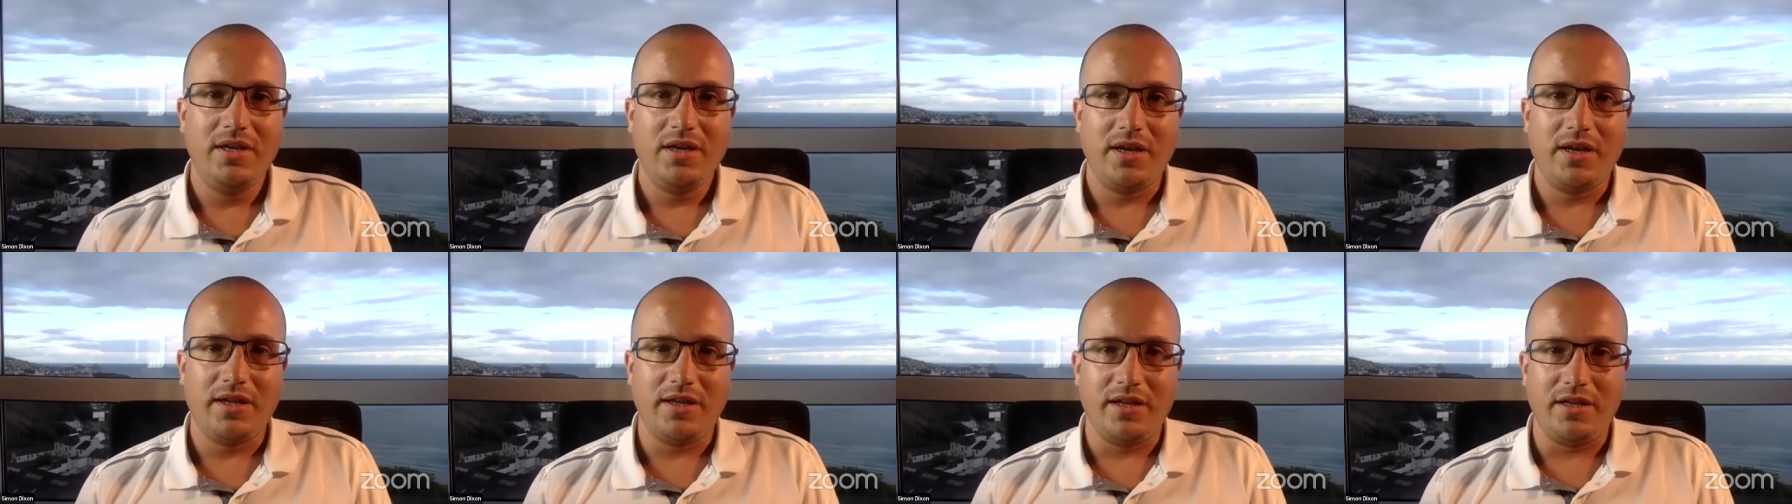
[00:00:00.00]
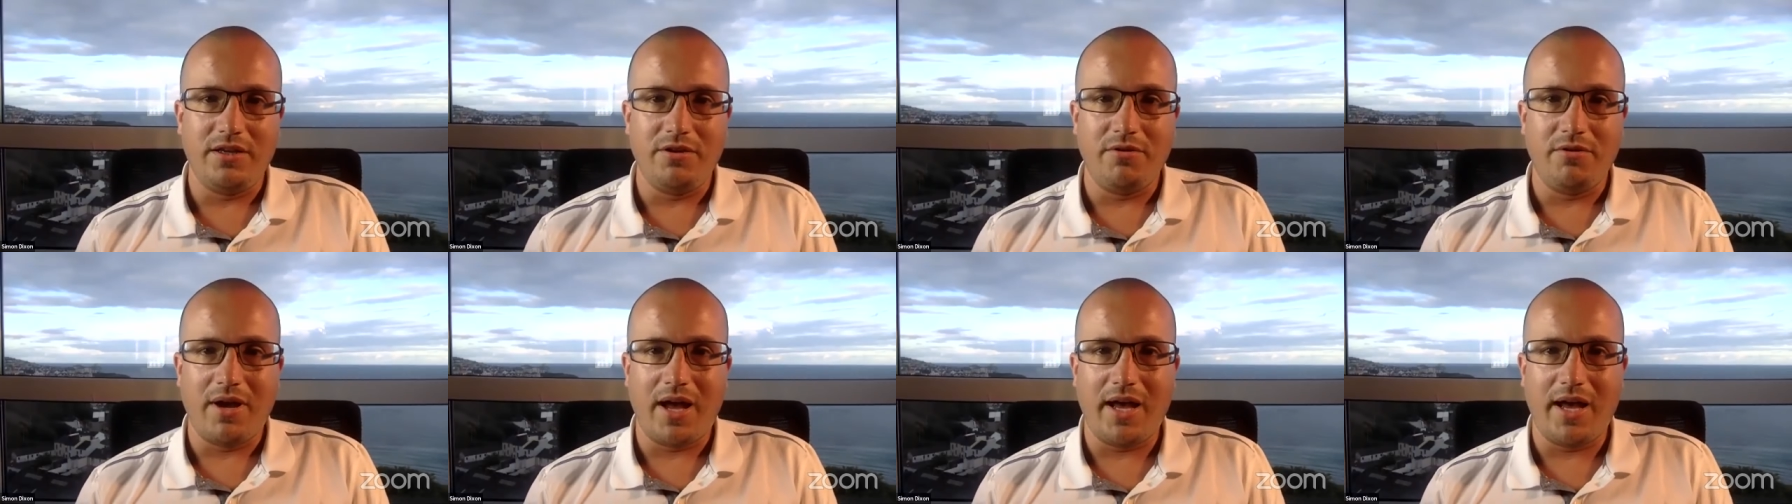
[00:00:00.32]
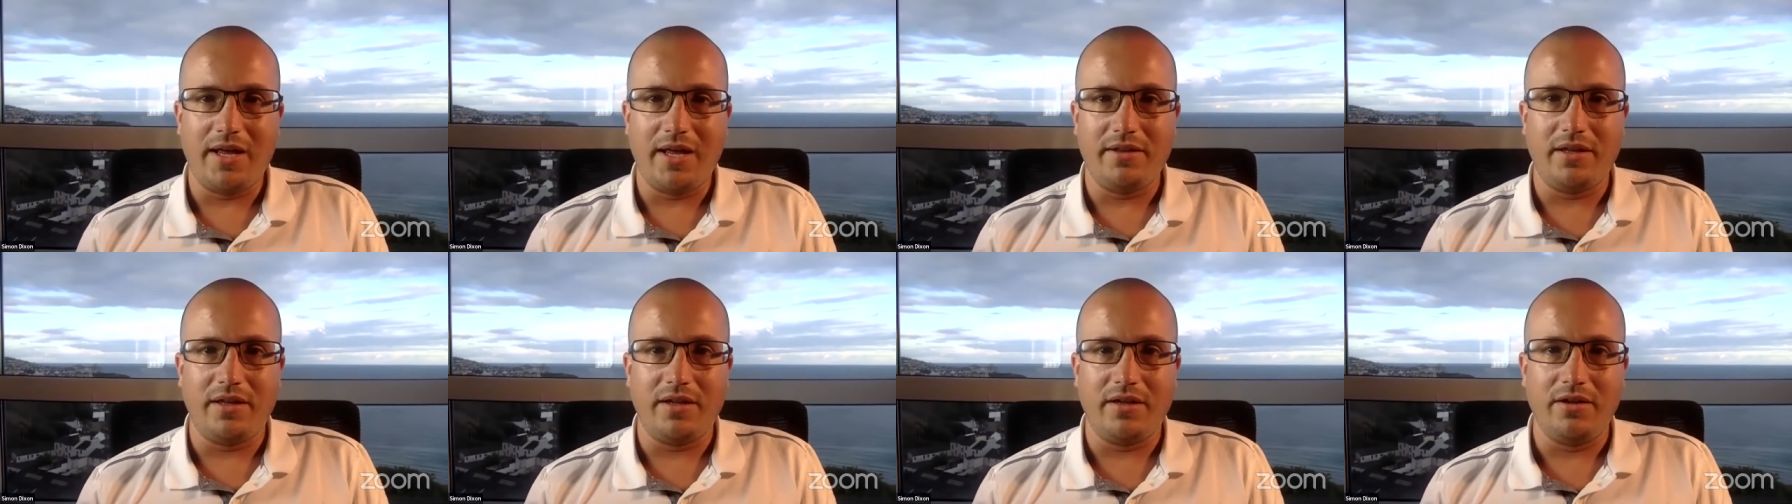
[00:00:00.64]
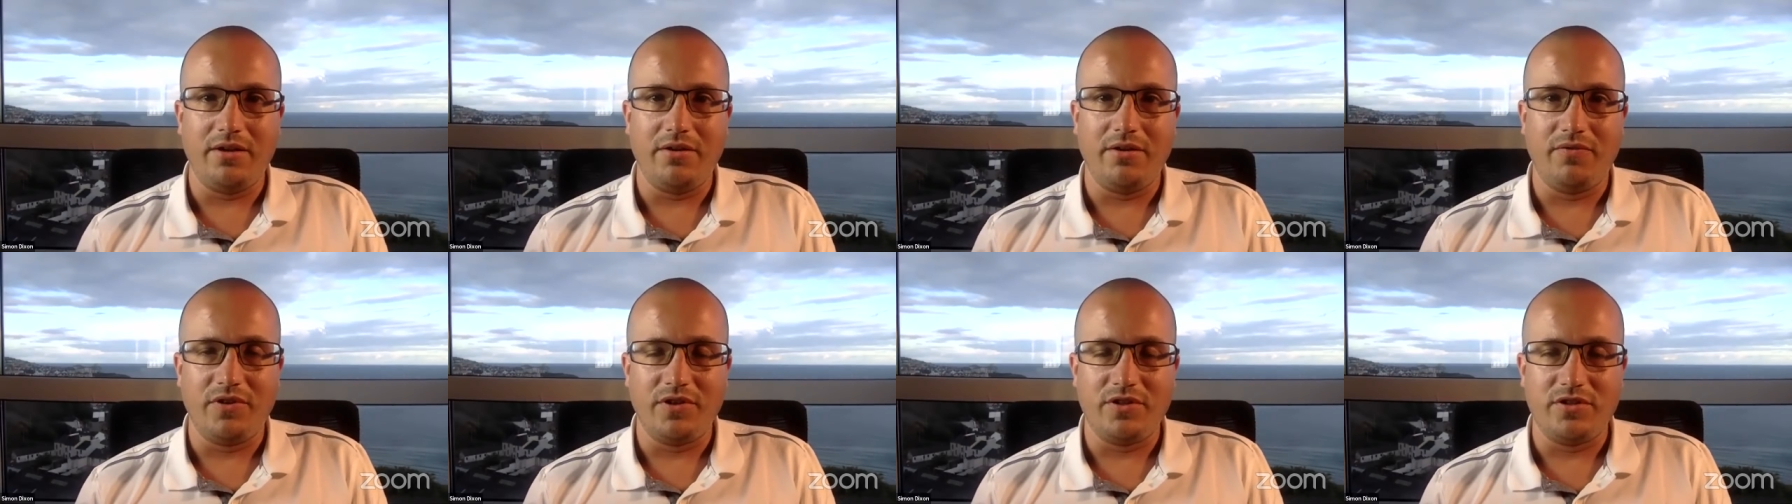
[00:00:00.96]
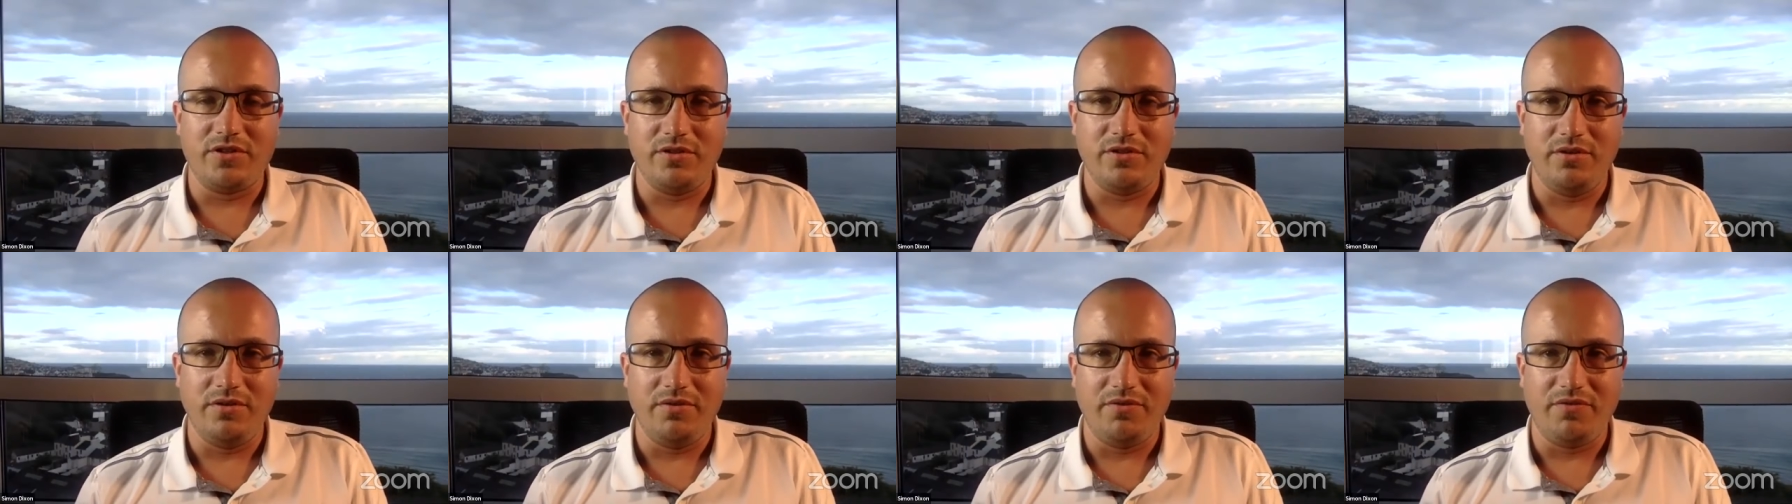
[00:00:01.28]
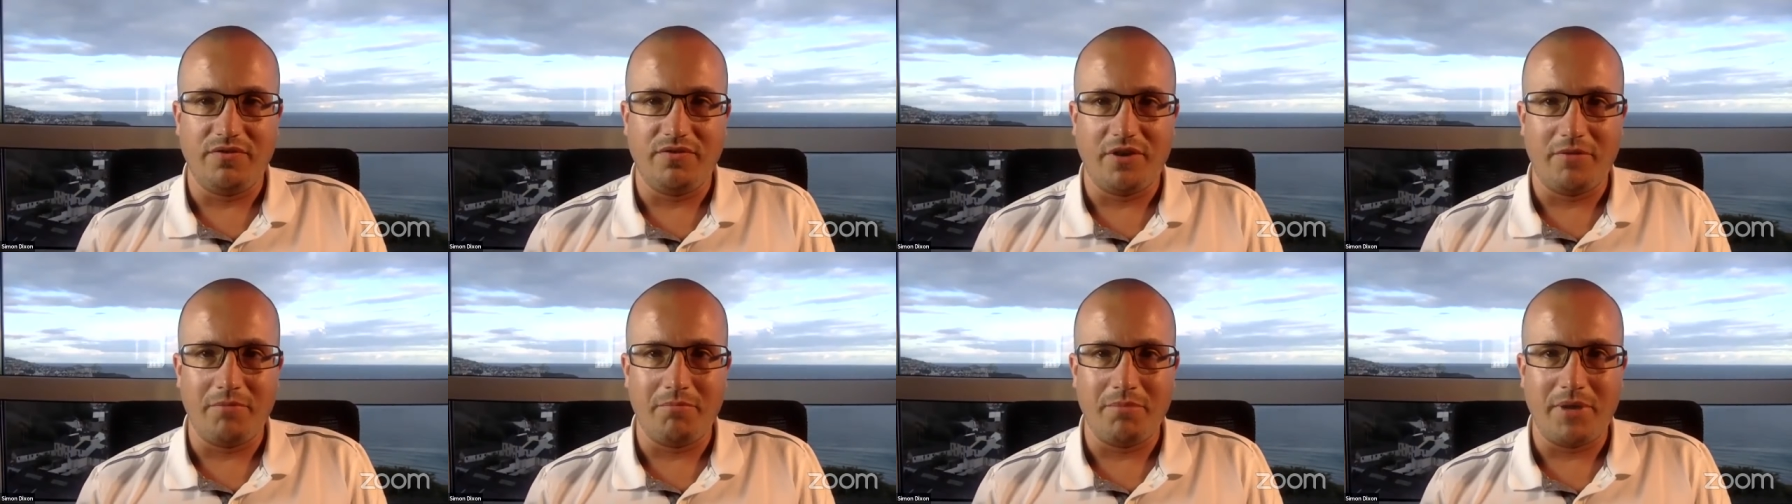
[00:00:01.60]
and then you hand that over to
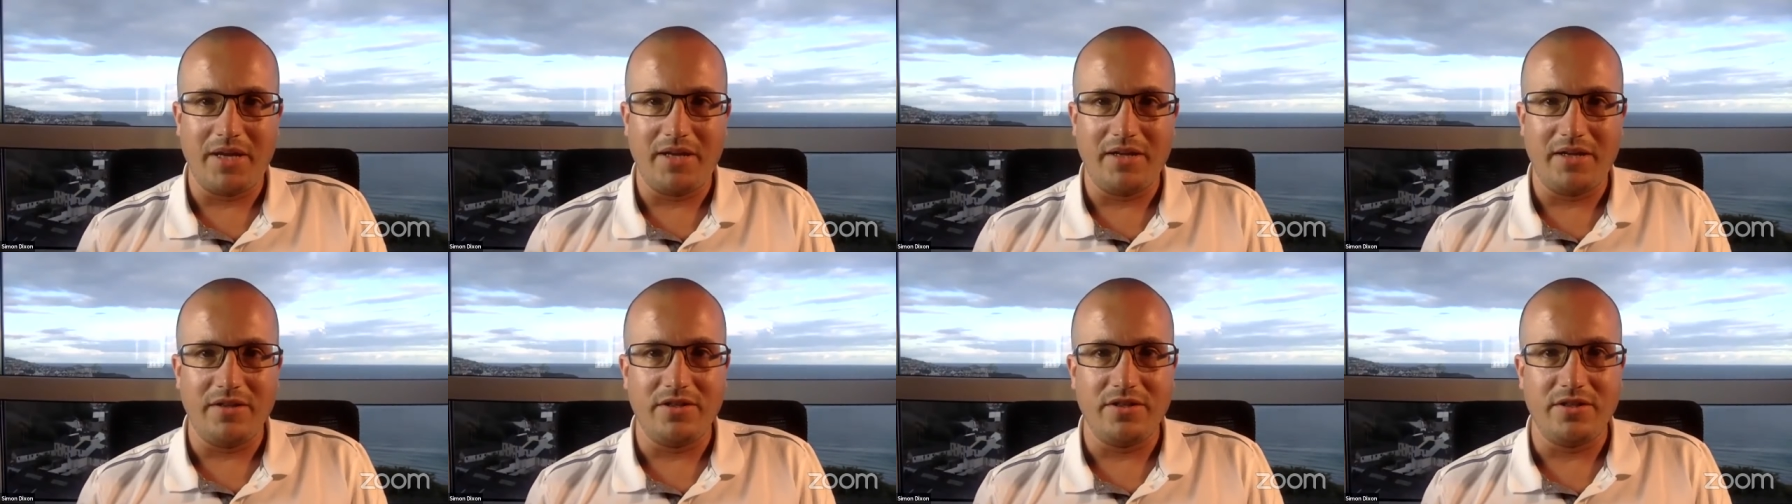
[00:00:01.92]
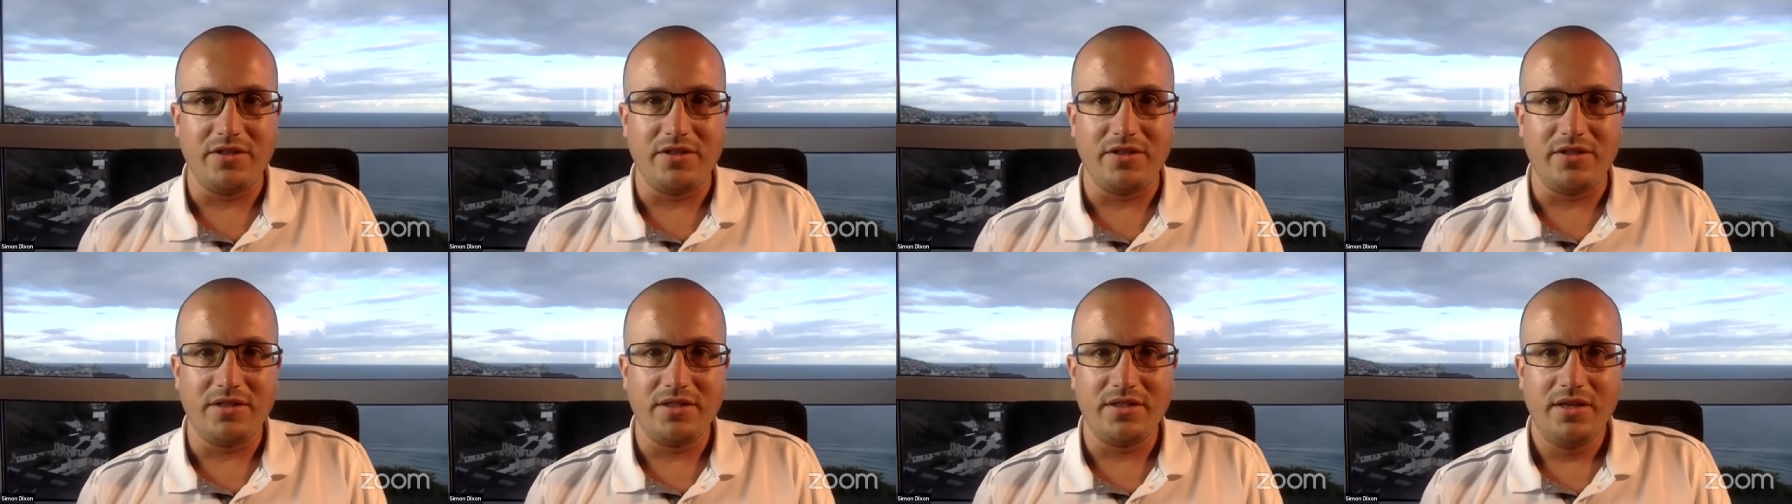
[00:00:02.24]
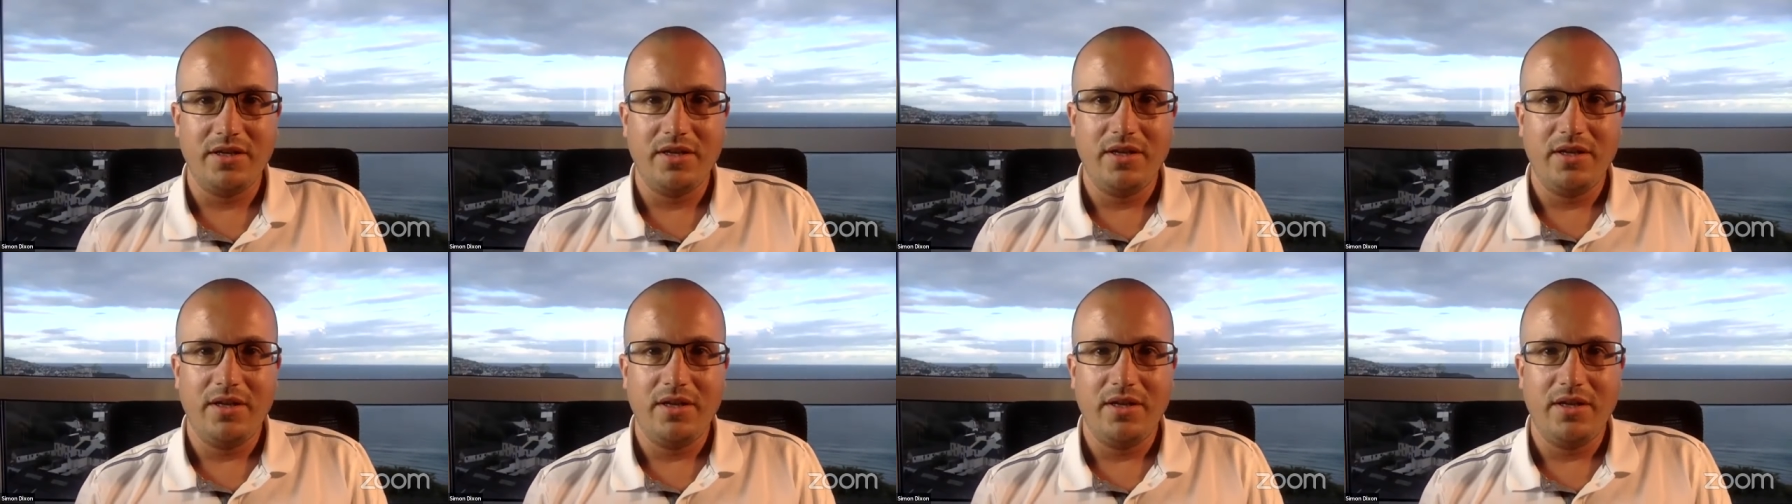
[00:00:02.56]
fund managers,